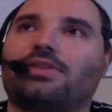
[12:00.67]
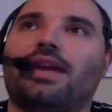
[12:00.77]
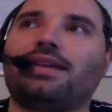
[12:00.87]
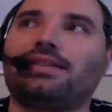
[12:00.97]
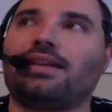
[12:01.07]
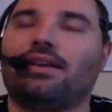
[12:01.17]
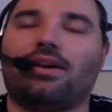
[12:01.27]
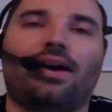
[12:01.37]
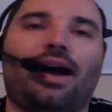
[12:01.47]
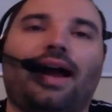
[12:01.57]
So next thing you
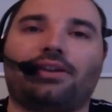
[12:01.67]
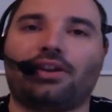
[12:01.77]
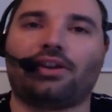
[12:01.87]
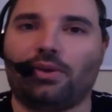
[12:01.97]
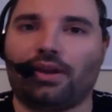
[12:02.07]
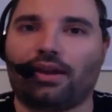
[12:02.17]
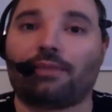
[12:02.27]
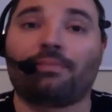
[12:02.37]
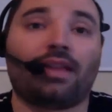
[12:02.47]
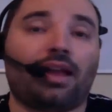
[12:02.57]
know, I started doing,
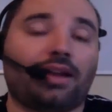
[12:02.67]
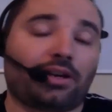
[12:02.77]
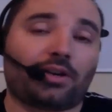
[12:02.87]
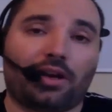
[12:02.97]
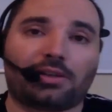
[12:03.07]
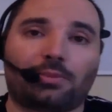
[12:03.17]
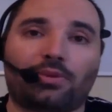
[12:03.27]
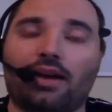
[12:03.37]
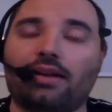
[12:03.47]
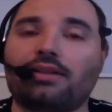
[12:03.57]
I started creating some
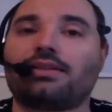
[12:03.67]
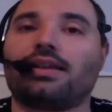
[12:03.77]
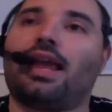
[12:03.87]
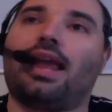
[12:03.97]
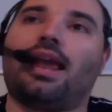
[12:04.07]
products, mm-hmm.